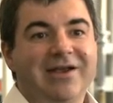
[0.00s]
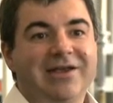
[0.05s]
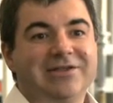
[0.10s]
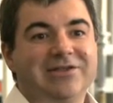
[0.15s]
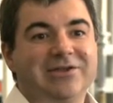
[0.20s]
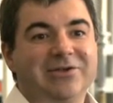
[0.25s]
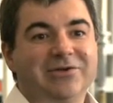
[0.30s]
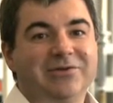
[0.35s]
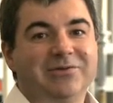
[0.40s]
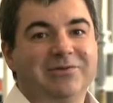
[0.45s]

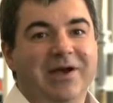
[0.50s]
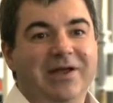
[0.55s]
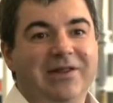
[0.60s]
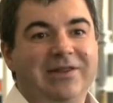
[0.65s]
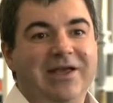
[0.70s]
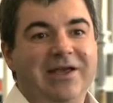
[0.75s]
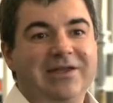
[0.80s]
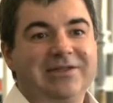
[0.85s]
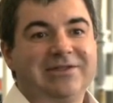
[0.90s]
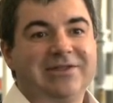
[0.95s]
So at
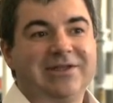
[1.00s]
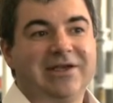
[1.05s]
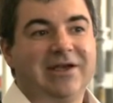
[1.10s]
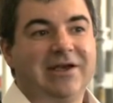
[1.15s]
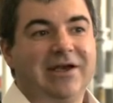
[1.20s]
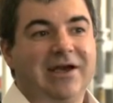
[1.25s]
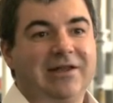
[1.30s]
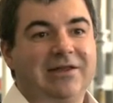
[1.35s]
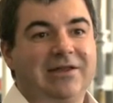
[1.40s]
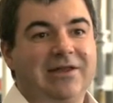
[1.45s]
that
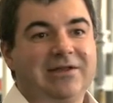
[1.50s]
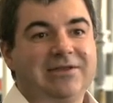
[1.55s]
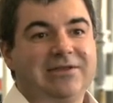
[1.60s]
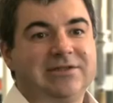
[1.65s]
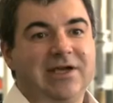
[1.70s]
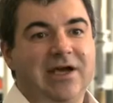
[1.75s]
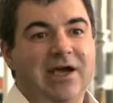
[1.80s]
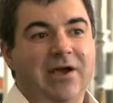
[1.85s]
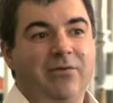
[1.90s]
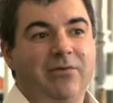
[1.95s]
at that
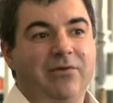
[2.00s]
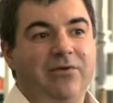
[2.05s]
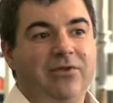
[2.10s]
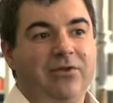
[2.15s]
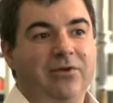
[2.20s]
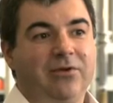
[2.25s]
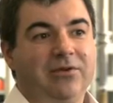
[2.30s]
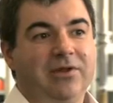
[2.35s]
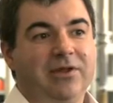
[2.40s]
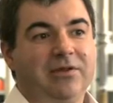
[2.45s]
time, we
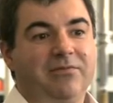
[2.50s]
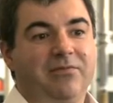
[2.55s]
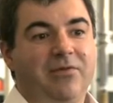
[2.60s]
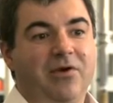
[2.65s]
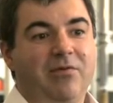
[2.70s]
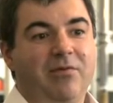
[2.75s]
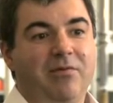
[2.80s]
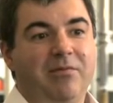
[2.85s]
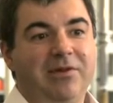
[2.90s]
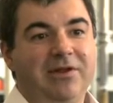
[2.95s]
thought that
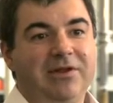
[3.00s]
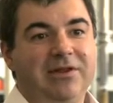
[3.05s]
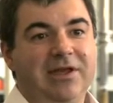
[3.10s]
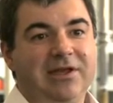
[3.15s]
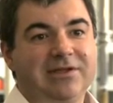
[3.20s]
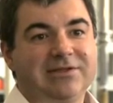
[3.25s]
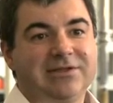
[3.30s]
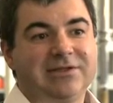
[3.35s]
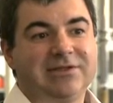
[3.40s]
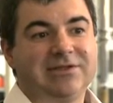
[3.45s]
probably
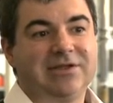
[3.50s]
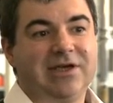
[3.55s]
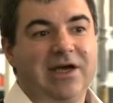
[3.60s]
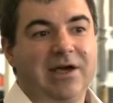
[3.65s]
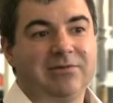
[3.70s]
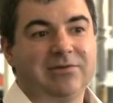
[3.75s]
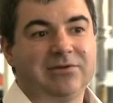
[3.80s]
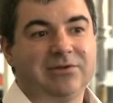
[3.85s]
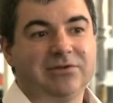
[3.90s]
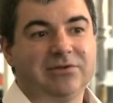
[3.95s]
that's the
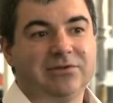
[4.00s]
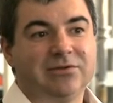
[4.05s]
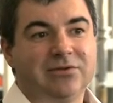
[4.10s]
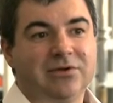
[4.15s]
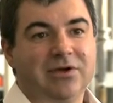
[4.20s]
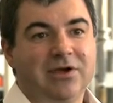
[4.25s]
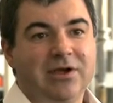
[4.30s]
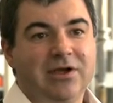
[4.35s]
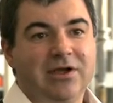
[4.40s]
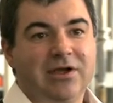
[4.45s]
time
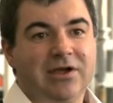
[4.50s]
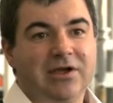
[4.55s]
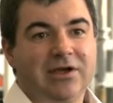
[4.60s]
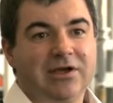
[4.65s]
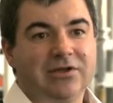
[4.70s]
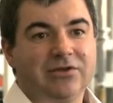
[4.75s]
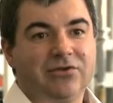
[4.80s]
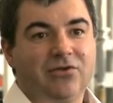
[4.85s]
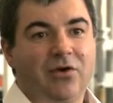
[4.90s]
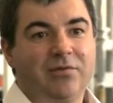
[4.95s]
to uh,
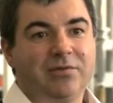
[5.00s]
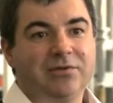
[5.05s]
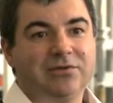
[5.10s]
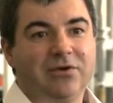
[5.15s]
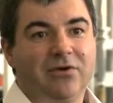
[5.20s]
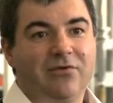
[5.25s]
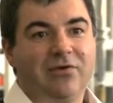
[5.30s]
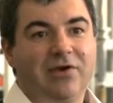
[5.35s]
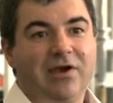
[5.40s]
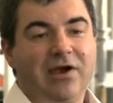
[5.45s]
drop it
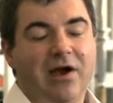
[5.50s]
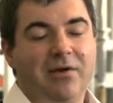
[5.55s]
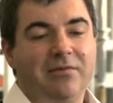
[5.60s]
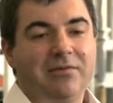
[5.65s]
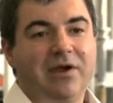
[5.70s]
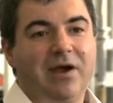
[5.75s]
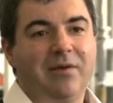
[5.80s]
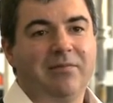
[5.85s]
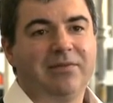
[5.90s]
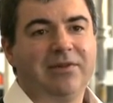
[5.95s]
off
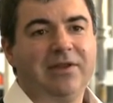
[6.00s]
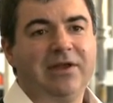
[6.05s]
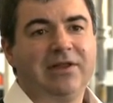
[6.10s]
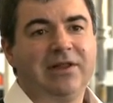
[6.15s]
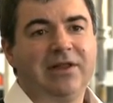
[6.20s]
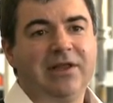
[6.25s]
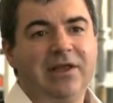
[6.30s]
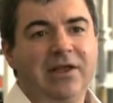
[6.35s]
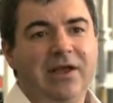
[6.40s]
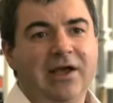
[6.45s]

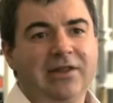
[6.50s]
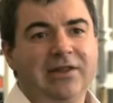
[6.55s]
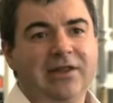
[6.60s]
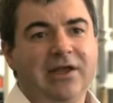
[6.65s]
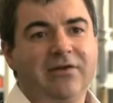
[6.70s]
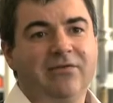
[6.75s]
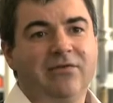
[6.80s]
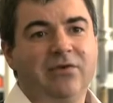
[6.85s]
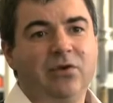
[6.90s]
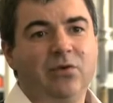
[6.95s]
completely. And
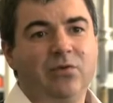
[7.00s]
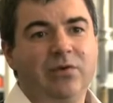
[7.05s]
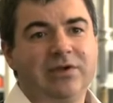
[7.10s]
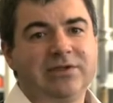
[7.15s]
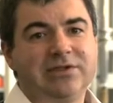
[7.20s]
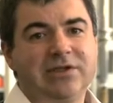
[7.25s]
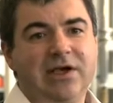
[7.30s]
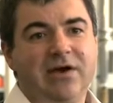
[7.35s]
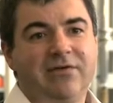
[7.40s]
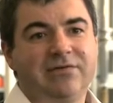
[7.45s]
then a few
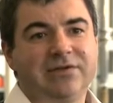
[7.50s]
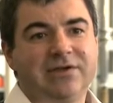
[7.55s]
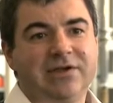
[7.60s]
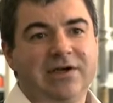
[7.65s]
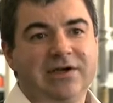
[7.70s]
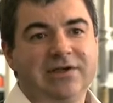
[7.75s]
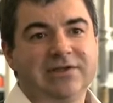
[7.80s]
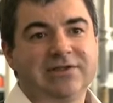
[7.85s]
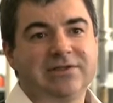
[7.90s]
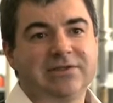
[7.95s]
weeks after,
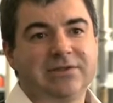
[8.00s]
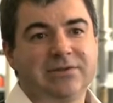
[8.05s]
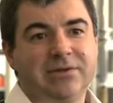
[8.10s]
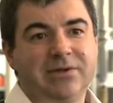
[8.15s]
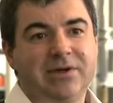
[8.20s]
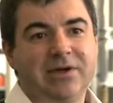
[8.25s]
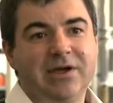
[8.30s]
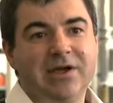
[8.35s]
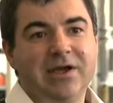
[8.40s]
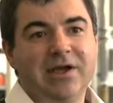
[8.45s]
I
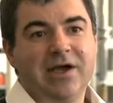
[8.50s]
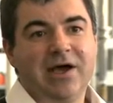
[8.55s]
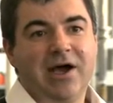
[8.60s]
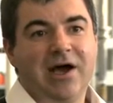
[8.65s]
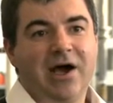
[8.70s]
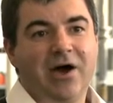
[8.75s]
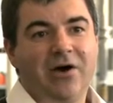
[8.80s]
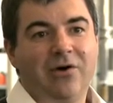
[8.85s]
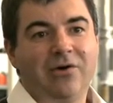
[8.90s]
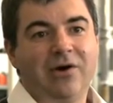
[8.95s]
saw
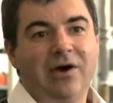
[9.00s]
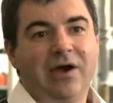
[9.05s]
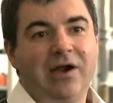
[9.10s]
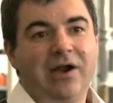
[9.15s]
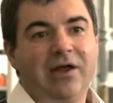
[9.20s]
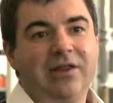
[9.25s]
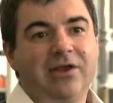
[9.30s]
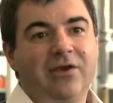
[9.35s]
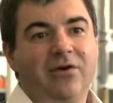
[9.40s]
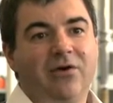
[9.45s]
how
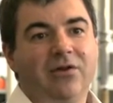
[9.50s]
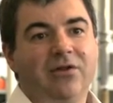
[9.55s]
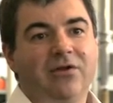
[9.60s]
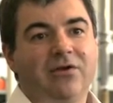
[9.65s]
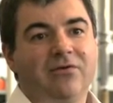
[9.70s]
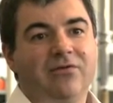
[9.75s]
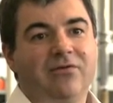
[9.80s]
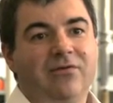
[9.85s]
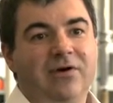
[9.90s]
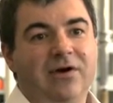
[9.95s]
another colleague
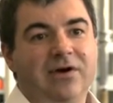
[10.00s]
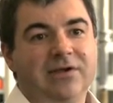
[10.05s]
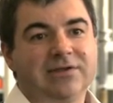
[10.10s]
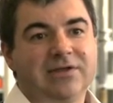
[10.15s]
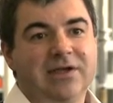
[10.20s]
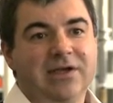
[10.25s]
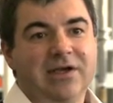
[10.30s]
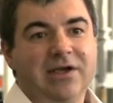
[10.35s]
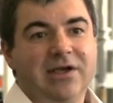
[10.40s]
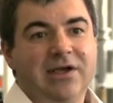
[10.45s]
of ours
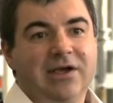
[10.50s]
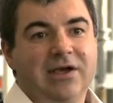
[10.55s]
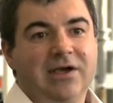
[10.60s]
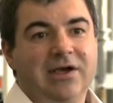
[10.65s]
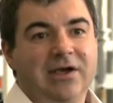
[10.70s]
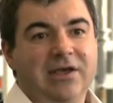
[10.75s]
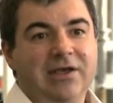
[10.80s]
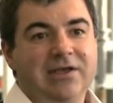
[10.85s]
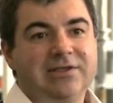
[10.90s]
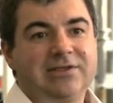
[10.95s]
uh,
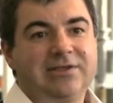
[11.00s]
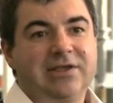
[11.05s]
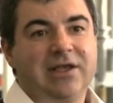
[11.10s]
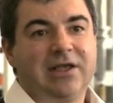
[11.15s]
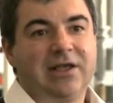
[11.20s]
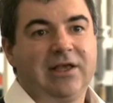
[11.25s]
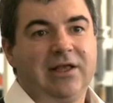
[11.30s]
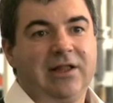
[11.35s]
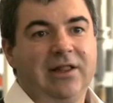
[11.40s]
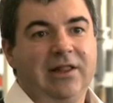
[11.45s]
is
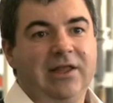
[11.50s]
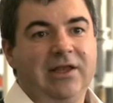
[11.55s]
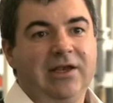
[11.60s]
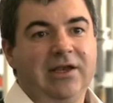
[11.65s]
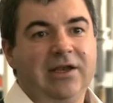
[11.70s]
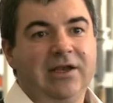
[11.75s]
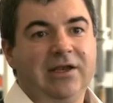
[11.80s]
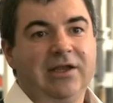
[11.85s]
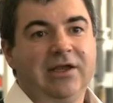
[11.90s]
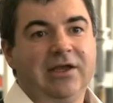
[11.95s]

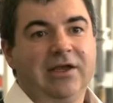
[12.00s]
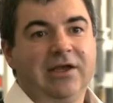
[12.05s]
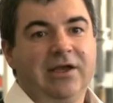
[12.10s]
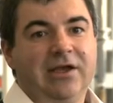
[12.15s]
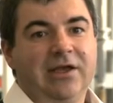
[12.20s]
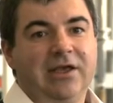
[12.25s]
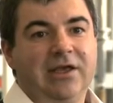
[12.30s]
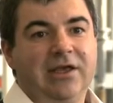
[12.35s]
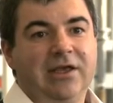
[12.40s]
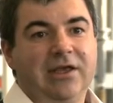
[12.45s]
cleaning
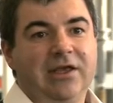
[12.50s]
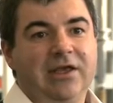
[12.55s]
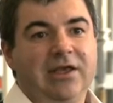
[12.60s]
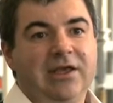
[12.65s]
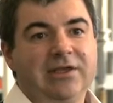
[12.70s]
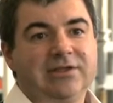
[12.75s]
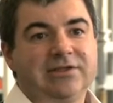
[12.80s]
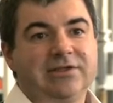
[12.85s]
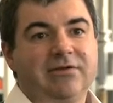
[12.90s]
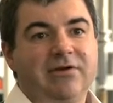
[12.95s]

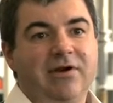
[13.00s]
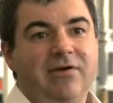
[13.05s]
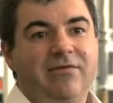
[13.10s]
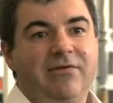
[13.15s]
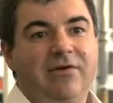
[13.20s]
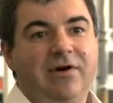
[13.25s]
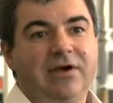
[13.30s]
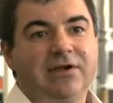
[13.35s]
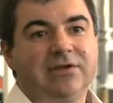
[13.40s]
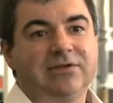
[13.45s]
his
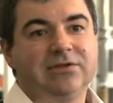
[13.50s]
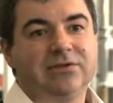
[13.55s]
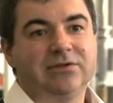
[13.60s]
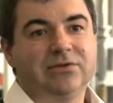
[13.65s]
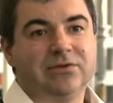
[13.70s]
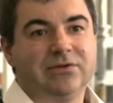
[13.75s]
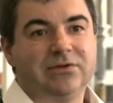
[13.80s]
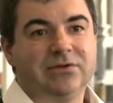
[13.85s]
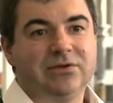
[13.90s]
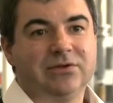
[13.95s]
graphite
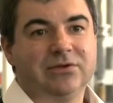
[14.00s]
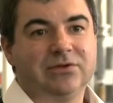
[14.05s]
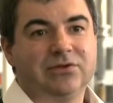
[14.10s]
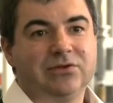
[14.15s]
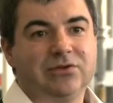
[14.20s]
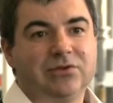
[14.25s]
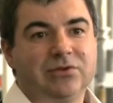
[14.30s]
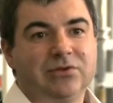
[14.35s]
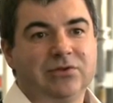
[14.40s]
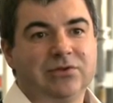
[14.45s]
to
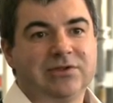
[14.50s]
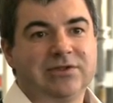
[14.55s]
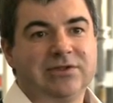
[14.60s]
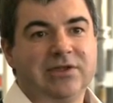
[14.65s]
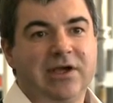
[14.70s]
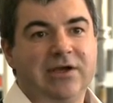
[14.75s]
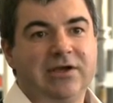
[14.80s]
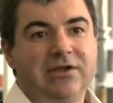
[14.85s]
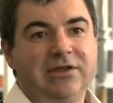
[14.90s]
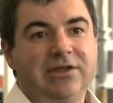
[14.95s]
to
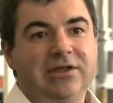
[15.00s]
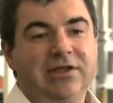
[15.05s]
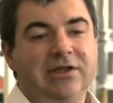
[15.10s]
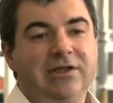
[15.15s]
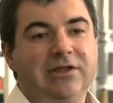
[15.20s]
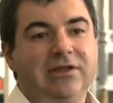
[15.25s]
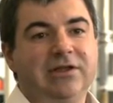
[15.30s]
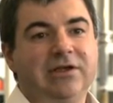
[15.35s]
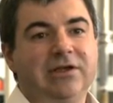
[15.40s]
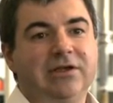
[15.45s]
study the,
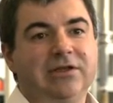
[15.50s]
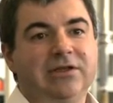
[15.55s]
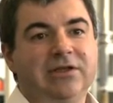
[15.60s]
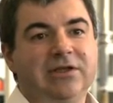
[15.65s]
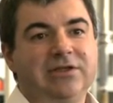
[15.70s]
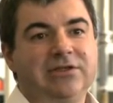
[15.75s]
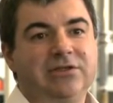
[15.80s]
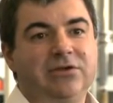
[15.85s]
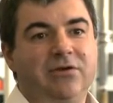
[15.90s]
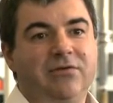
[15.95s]
the, the
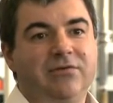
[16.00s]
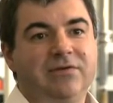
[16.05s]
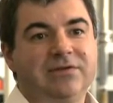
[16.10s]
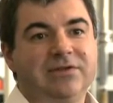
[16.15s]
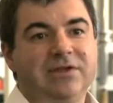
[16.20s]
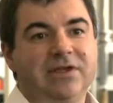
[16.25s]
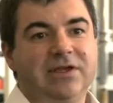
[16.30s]
surface